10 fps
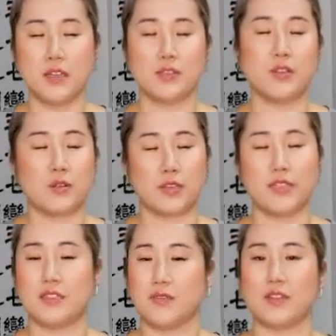
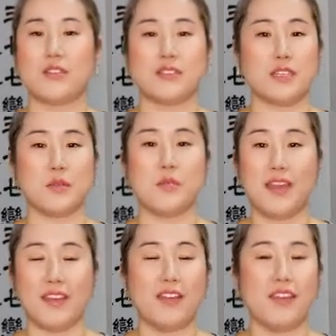Notice if there's any
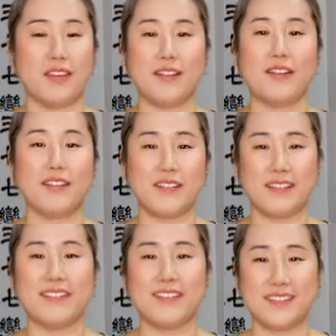pain,
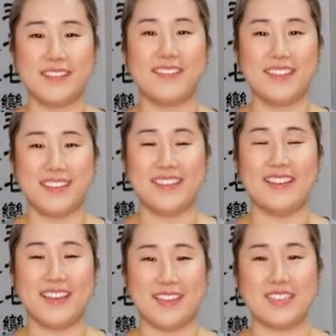
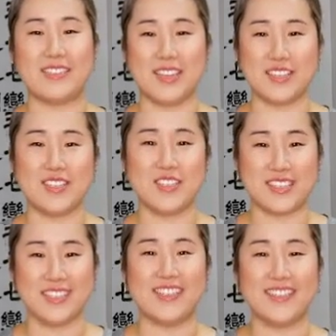any
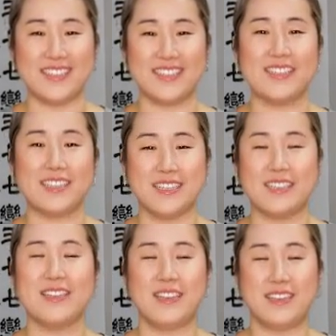tension.
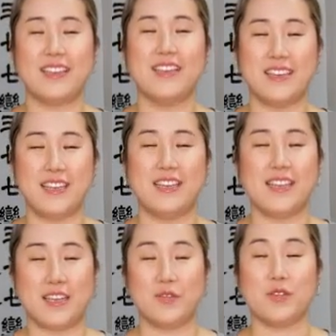
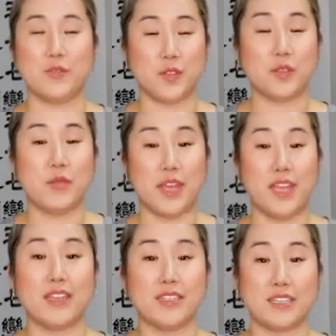If you feel
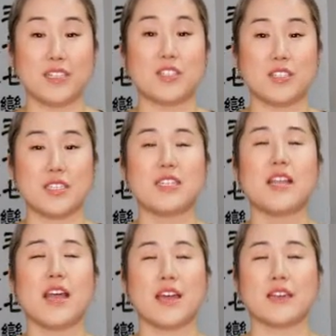pain and tension,
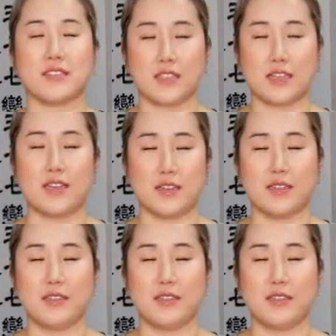exhale.